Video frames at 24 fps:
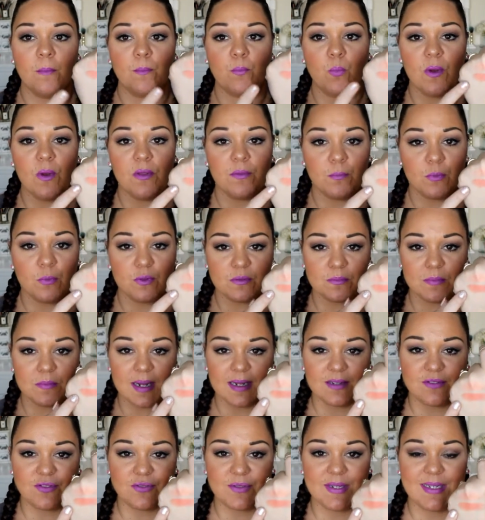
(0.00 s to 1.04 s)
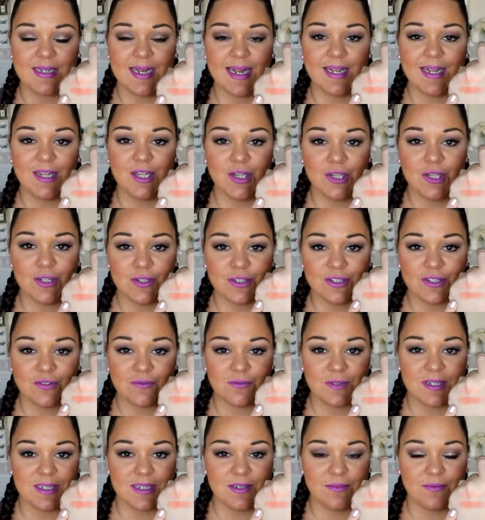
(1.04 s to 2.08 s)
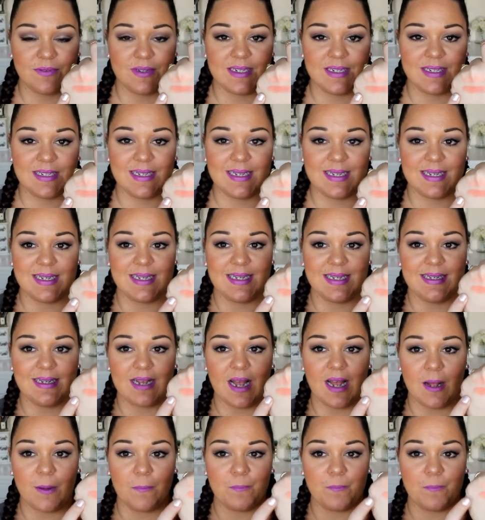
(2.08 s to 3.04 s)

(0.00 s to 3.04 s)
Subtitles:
With Modern Mandarin, it looks really, really